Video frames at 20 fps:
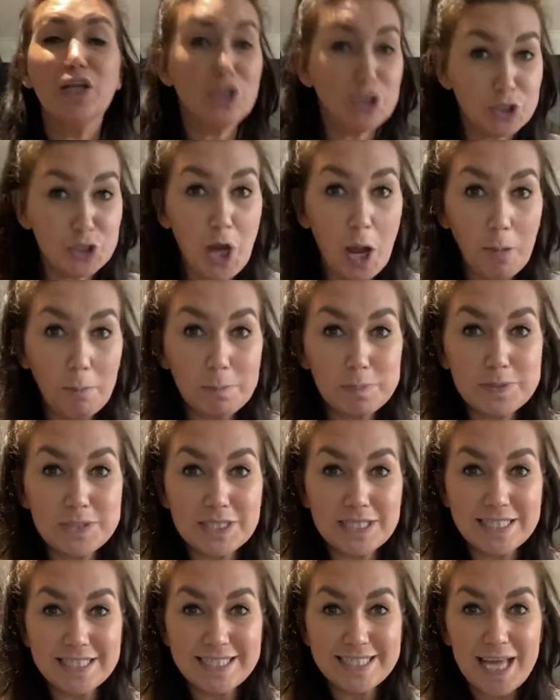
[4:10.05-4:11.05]

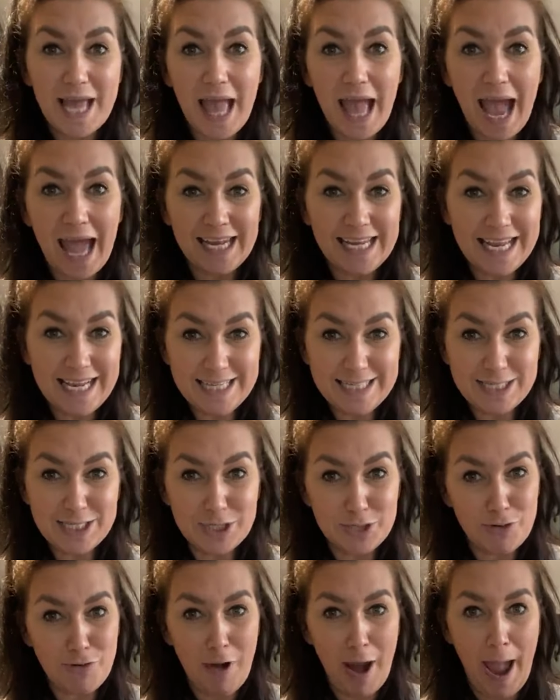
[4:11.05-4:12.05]
shops and
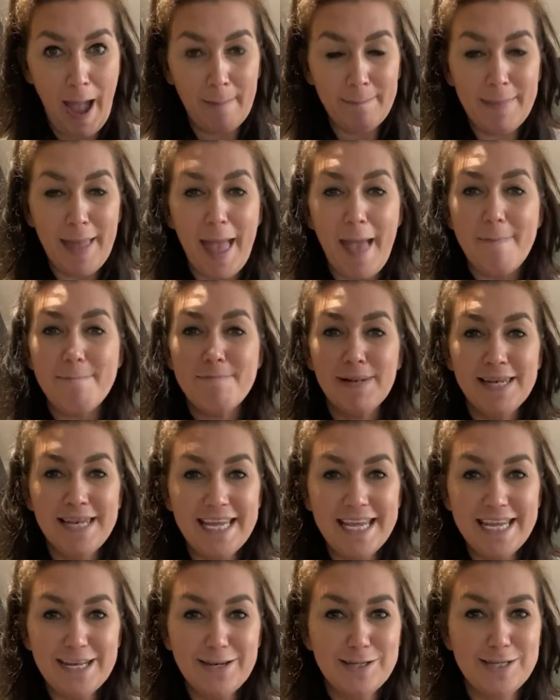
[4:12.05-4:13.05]
Instagram
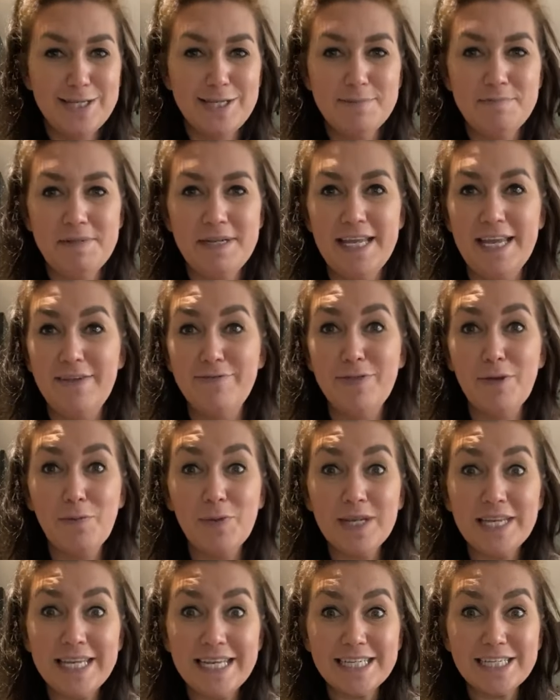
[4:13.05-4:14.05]
lead us to believe that
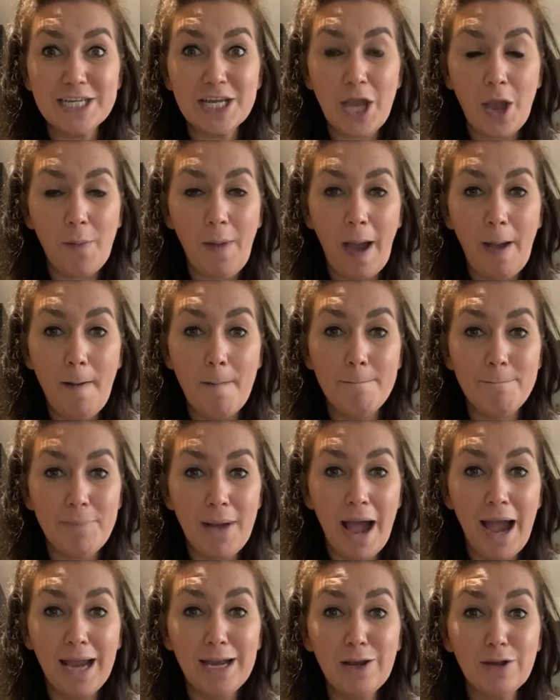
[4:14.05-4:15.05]
we need to go out and
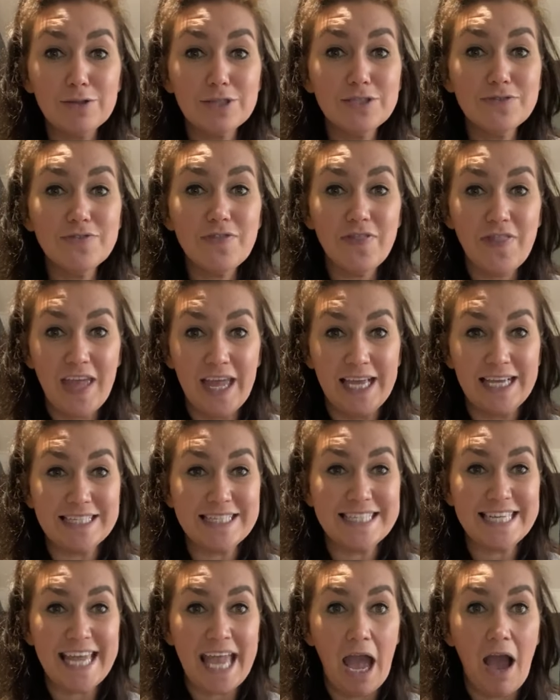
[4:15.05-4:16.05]
buy lots of
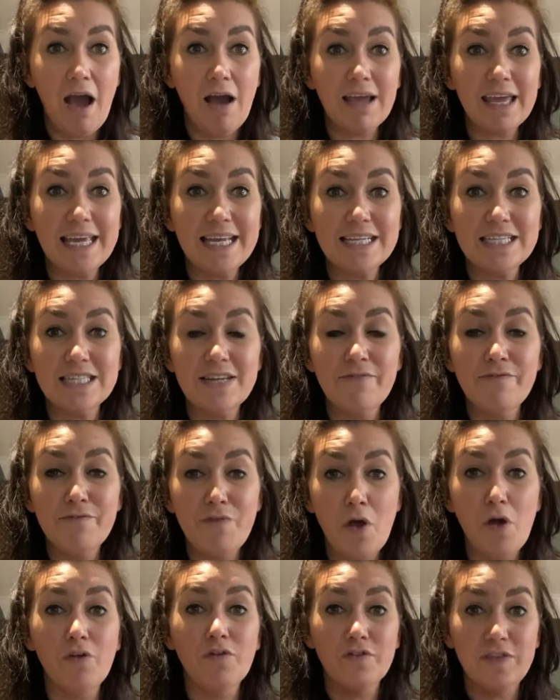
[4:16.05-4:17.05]
things to get our kids
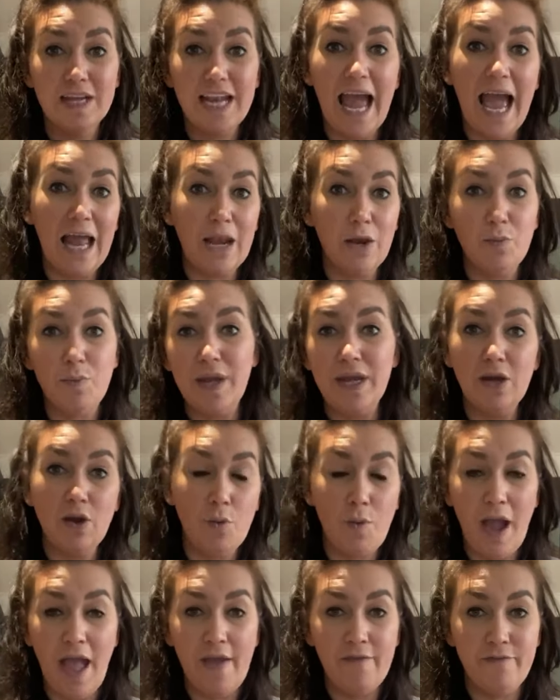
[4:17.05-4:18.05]
involved in Halloween
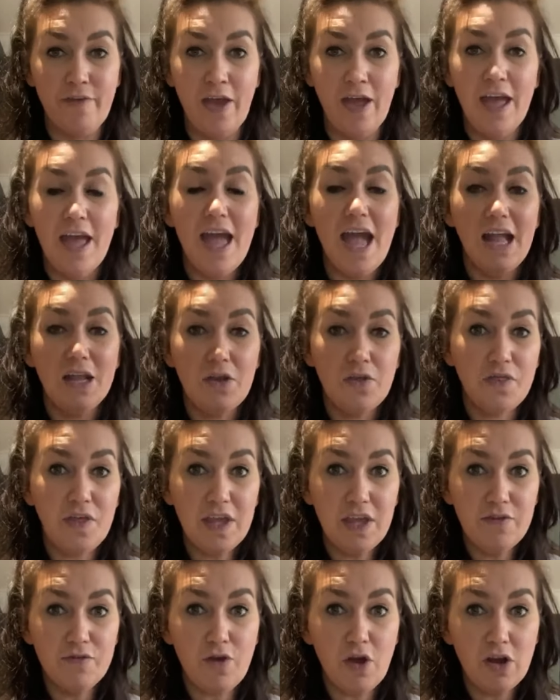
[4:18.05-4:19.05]
or whatever. And you
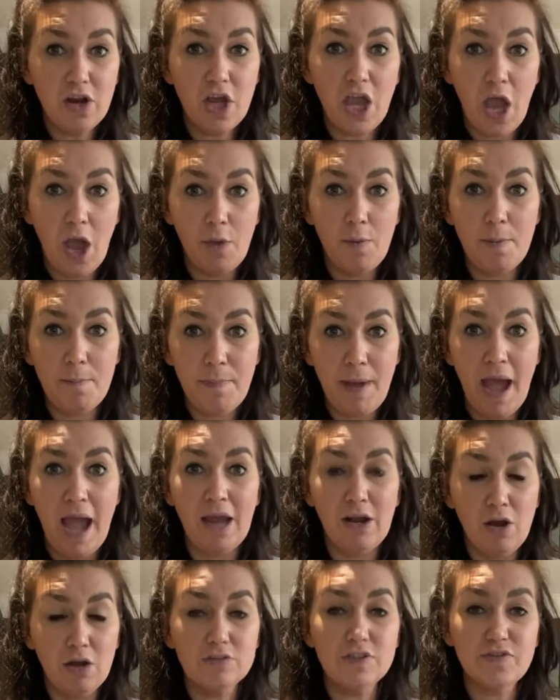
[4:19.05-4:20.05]
think you've got to go and
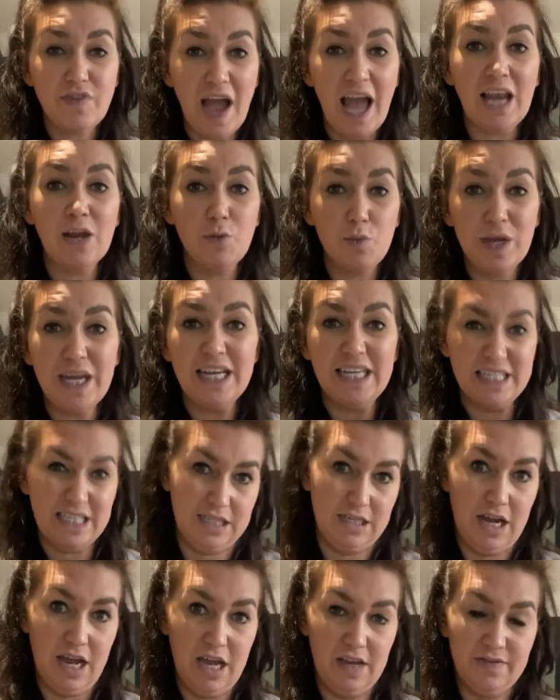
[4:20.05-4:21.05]
buy lots of Halloweeny
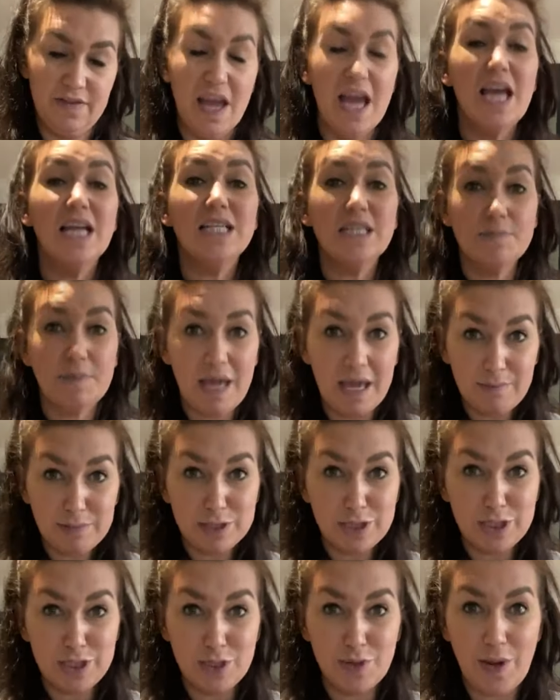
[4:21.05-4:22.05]
stuff to be
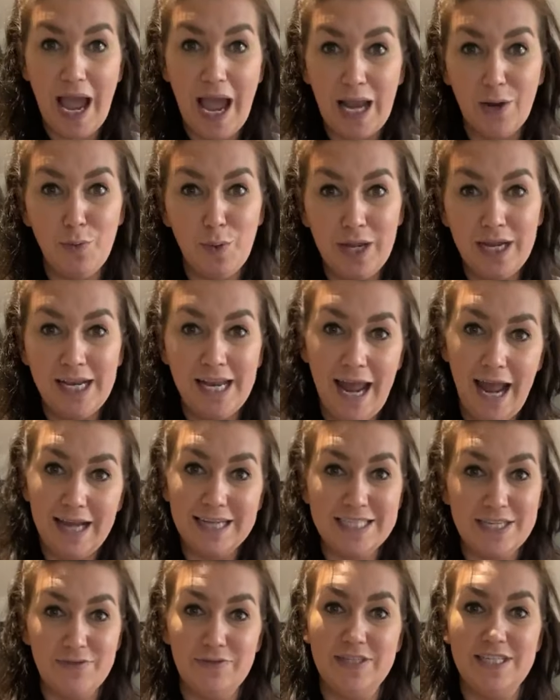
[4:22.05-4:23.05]
able to do Halloweeny
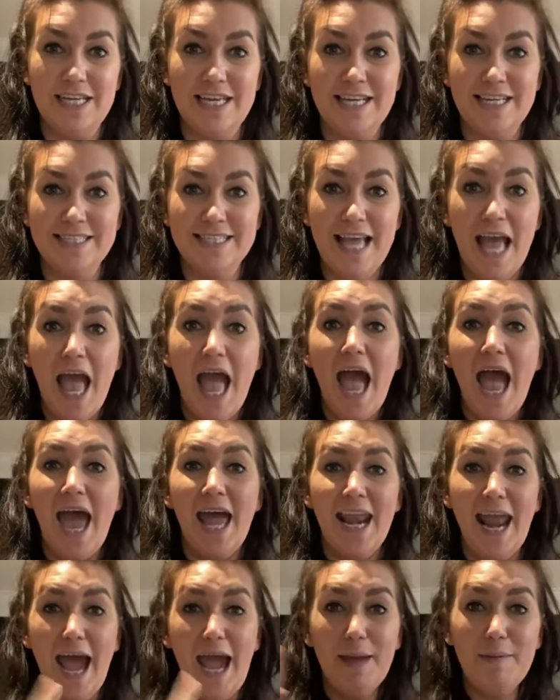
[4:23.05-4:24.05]
activities.
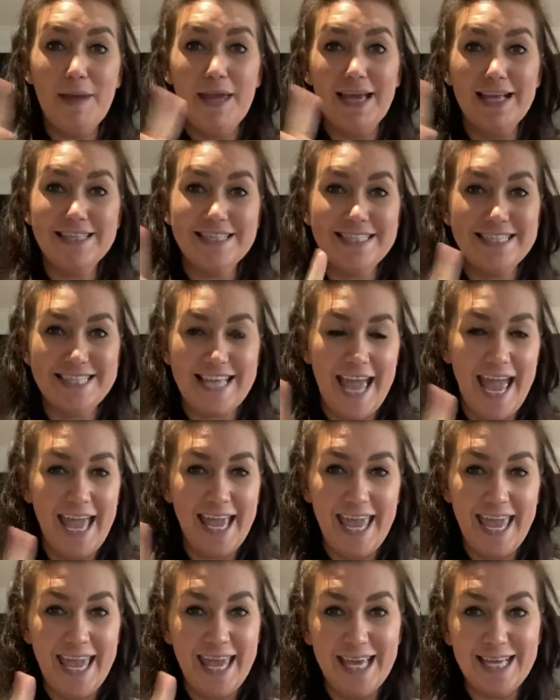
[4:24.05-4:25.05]
And I'm here to
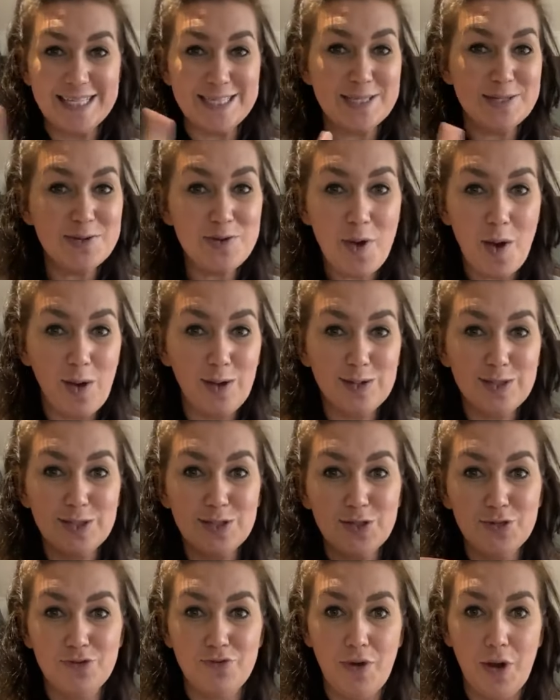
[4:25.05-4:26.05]
say it is
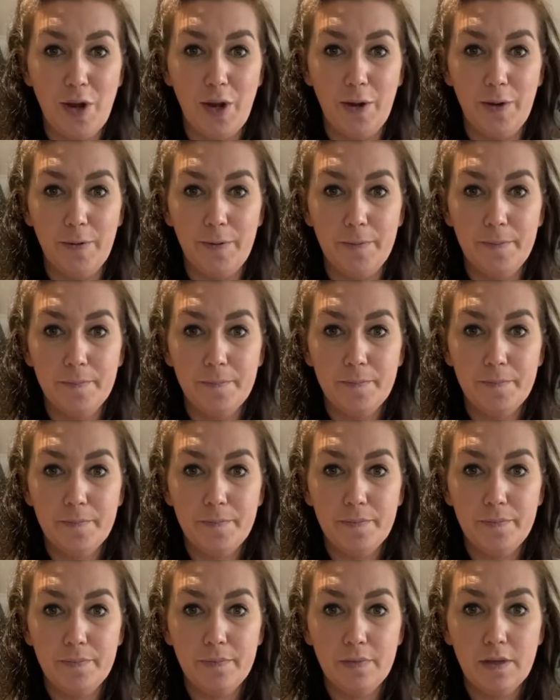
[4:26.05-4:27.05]
not true.
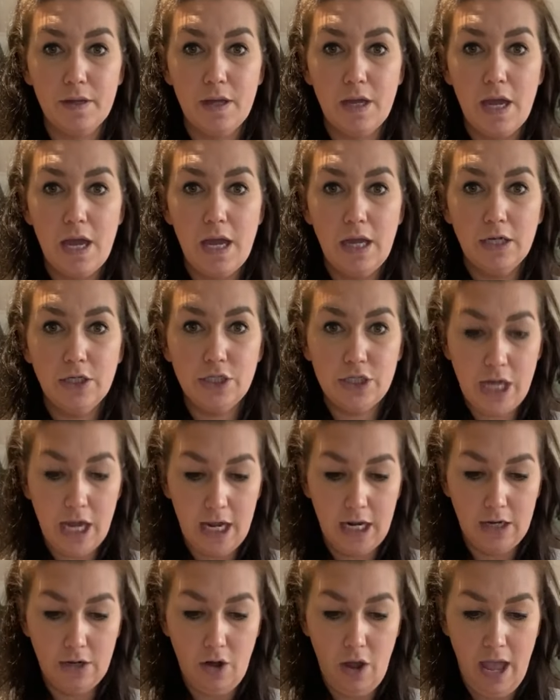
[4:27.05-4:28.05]

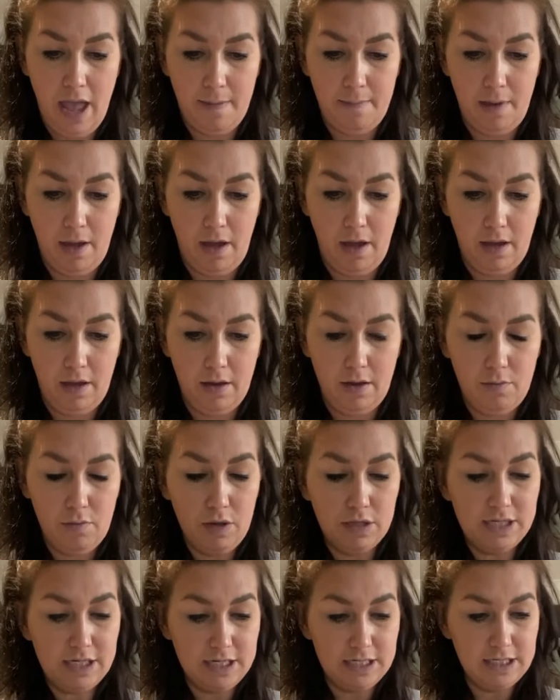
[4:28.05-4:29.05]
Jane, not Emma.
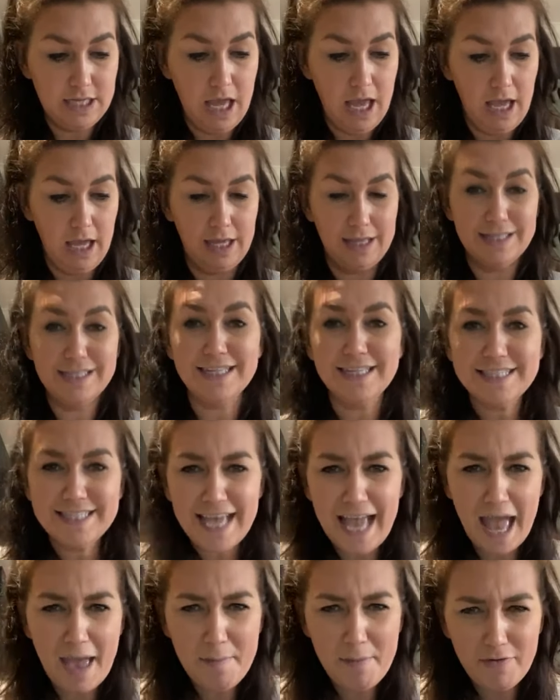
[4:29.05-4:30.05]
What did I say? Did I
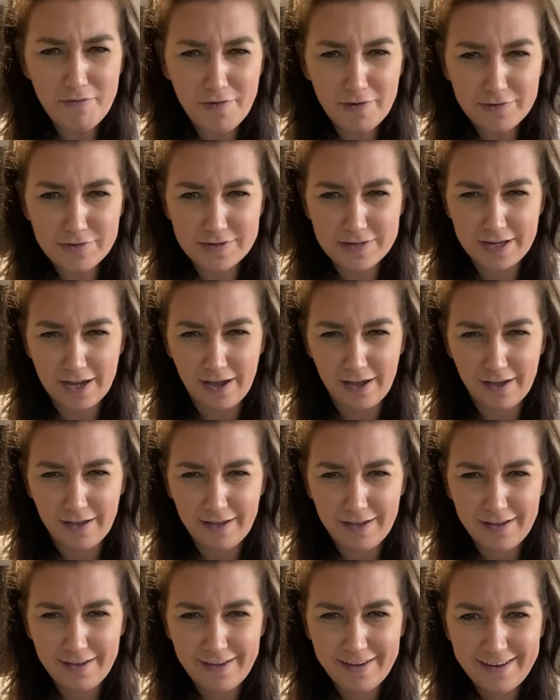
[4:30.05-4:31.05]
say Emma Foster?
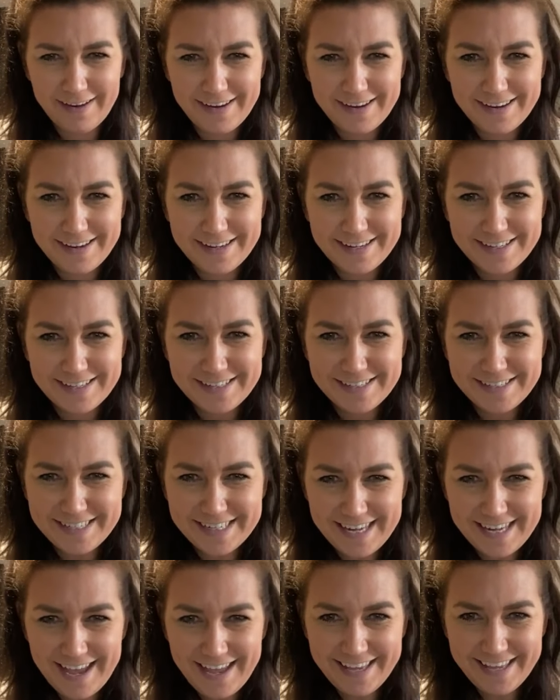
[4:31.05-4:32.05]

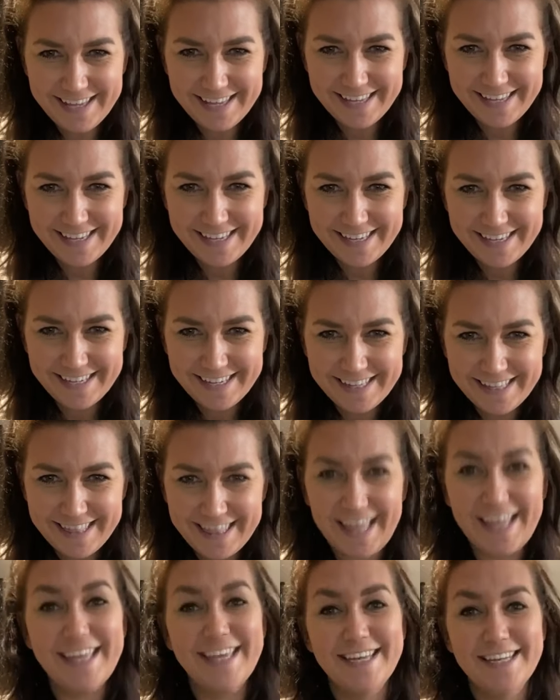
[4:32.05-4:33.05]
Did I?
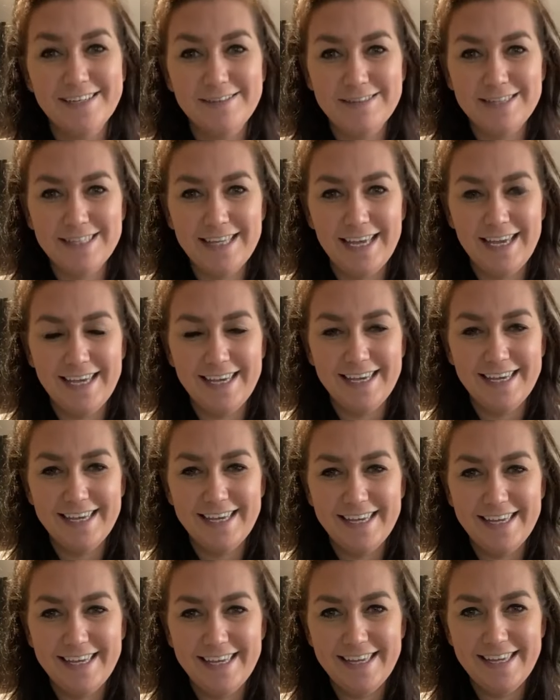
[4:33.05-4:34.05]
Thank you, Lucy.
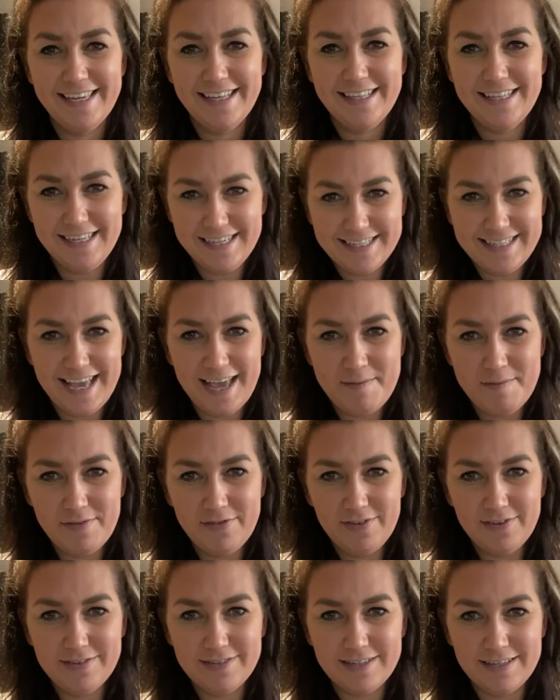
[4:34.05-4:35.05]
Did I say
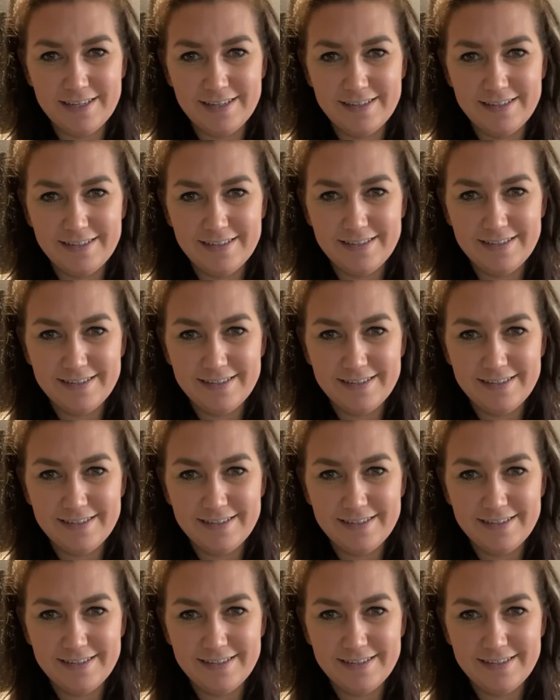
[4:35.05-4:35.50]
Emma Foster?